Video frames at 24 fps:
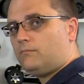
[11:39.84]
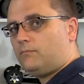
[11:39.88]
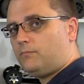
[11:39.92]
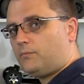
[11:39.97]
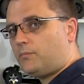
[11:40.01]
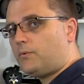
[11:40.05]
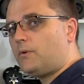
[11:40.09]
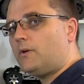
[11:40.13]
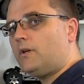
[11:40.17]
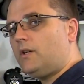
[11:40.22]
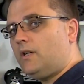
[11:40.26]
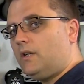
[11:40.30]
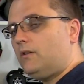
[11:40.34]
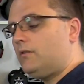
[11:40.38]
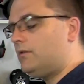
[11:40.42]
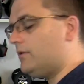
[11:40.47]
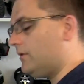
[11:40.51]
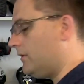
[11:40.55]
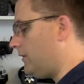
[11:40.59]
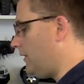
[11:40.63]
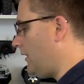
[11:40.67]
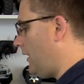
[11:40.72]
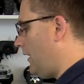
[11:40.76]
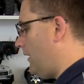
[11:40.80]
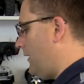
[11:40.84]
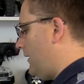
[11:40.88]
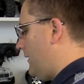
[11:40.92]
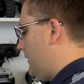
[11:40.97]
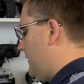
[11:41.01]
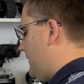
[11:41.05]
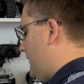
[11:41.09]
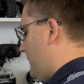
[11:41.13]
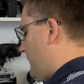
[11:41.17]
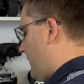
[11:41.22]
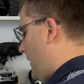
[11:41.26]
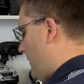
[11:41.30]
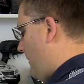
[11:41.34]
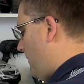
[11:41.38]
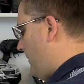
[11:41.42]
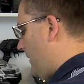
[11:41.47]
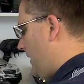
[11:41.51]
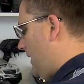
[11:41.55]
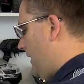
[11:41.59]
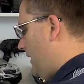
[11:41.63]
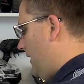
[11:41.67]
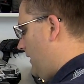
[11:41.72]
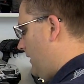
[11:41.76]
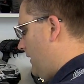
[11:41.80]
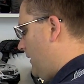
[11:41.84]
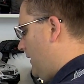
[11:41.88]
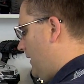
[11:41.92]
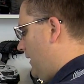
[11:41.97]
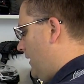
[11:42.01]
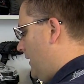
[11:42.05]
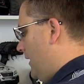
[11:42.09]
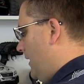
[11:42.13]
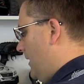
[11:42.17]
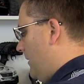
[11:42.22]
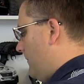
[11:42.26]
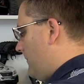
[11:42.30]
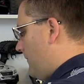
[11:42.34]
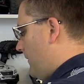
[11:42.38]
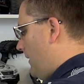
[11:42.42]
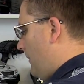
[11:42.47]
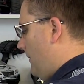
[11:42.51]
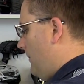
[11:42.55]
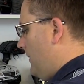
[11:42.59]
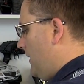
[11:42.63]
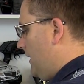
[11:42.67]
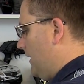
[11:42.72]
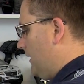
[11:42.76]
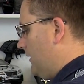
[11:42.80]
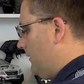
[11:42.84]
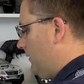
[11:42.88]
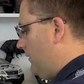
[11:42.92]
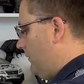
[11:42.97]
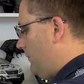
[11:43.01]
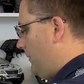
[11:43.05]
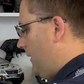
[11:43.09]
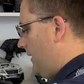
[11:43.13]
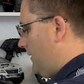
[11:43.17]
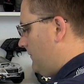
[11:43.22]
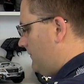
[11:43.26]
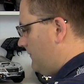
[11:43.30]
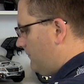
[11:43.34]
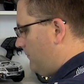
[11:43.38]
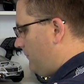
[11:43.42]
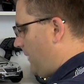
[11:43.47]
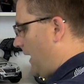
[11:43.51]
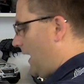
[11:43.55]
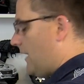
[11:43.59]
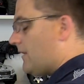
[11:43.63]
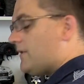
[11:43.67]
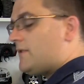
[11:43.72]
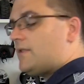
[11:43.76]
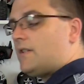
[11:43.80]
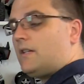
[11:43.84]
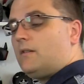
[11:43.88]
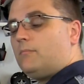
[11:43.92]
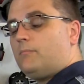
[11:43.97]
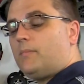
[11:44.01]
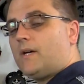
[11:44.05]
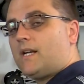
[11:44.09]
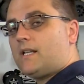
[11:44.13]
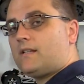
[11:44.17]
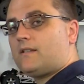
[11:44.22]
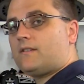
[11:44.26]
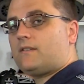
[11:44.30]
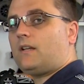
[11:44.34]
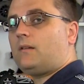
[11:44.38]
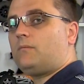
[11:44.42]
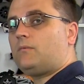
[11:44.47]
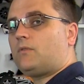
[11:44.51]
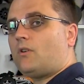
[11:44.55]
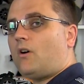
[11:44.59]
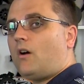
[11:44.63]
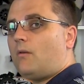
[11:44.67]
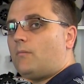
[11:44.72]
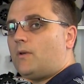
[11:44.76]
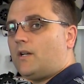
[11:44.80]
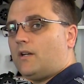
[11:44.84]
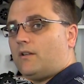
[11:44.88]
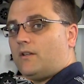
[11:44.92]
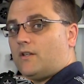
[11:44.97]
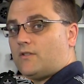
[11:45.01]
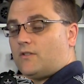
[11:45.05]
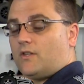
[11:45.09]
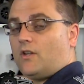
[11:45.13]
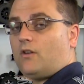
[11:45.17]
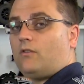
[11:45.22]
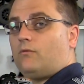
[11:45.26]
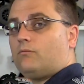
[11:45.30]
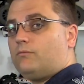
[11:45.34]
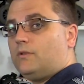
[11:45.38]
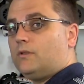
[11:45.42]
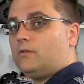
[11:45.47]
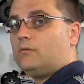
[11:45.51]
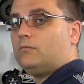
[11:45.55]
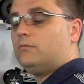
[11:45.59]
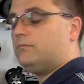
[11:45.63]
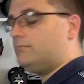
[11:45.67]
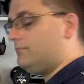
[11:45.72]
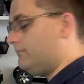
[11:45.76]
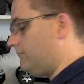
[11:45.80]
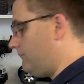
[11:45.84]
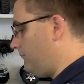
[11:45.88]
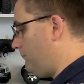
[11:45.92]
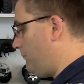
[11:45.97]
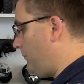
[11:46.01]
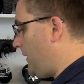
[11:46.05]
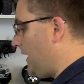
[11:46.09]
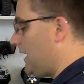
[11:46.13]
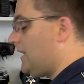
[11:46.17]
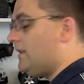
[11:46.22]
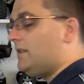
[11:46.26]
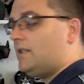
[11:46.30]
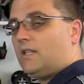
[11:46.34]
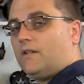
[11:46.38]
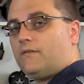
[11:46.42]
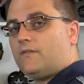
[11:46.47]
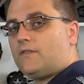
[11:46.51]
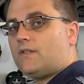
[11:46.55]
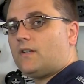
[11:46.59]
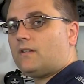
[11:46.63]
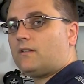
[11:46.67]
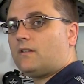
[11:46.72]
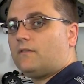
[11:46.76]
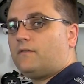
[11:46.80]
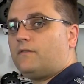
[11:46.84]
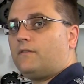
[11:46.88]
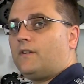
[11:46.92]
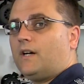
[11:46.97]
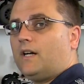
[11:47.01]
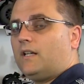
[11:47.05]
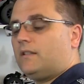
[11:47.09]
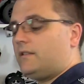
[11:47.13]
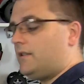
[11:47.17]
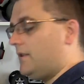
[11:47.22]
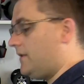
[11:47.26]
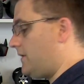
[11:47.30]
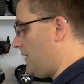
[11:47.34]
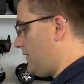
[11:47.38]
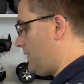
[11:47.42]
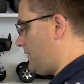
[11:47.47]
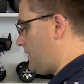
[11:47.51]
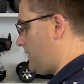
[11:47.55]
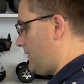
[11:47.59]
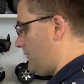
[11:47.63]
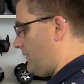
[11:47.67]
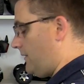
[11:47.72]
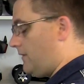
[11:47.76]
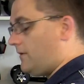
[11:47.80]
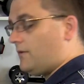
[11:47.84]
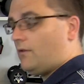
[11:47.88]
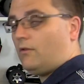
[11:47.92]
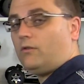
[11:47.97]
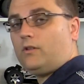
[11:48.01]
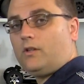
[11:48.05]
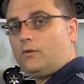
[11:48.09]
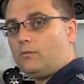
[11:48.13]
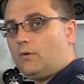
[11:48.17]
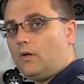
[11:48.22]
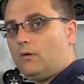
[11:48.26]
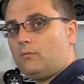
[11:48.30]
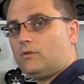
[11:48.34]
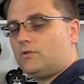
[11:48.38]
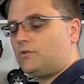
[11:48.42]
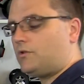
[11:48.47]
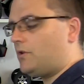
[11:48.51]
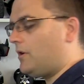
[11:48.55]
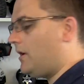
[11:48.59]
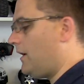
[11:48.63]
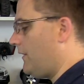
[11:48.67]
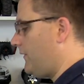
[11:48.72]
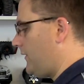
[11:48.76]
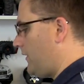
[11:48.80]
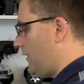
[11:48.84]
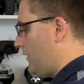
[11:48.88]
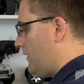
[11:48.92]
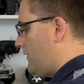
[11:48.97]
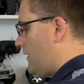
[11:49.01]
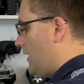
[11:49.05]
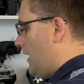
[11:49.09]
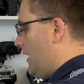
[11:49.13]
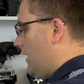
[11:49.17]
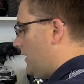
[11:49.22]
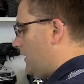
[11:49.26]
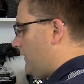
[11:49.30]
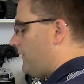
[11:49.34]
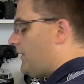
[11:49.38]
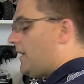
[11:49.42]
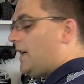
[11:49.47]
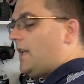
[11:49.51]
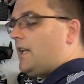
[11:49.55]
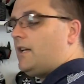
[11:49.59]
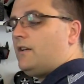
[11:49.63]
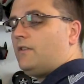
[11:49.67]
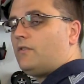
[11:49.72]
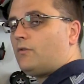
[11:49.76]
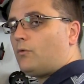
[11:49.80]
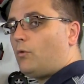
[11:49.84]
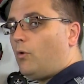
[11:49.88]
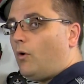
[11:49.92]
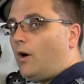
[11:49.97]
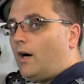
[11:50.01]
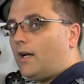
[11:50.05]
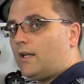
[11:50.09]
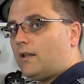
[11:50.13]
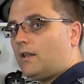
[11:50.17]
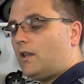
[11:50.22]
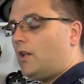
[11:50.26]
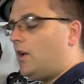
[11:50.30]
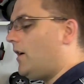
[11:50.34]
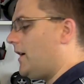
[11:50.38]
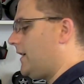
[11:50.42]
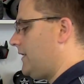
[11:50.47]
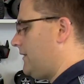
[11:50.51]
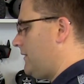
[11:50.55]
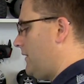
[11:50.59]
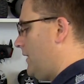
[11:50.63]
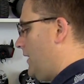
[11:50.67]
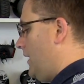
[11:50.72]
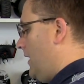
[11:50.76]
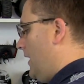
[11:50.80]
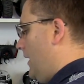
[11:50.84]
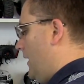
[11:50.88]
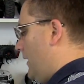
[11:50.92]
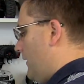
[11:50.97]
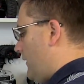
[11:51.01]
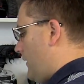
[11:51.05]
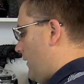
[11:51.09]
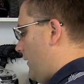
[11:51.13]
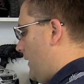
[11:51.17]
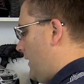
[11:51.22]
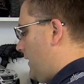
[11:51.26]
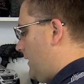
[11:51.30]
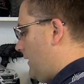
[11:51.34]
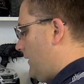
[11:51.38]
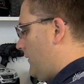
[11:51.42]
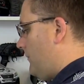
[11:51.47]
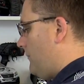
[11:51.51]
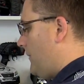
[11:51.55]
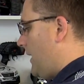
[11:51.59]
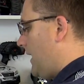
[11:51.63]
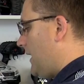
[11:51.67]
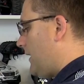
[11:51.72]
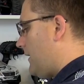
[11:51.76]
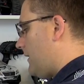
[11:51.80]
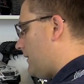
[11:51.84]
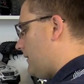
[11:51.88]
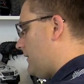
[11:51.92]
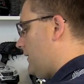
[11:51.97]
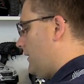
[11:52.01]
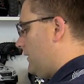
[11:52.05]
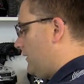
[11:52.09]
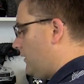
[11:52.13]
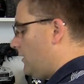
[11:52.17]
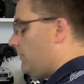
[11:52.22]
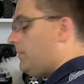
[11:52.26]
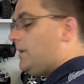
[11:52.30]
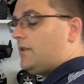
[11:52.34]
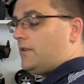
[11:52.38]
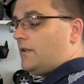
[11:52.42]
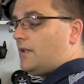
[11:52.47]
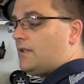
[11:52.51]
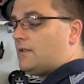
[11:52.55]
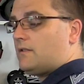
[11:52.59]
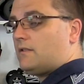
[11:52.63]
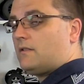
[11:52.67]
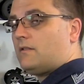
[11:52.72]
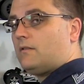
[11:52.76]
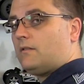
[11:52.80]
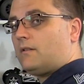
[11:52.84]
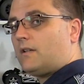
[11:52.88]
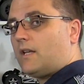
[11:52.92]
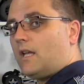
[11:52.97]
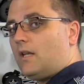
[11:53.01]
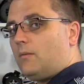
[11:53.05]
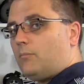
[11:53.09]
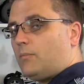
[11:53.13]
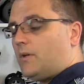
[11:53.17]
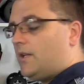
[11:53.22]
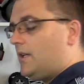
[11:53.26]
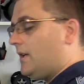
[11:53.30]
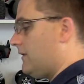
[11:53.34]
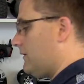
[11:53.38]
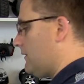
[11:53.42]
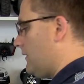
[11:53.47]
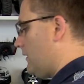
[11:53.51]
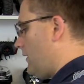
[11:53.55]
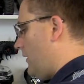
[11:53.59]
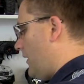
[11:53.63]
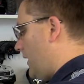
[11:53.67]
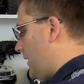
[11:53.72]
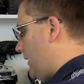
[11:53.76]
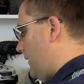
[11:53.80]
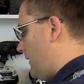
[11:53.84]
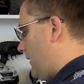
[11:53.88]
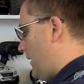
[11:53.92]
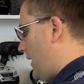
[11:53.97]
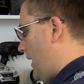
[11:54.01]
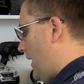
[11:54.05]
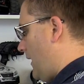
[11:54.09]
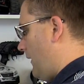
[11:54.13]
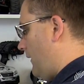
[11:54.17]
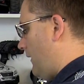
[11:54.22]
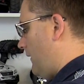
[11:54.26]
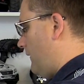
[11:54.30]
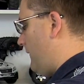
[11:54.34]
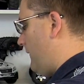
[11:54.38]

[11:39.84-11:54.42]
pretty good. It's probably a little bit bouncy, but at the same time, you know, there's no real big diffs at the front. It's only a rear-wheel drive, so the front end is quite light, so it does make a little bit of sense to keep it as light as it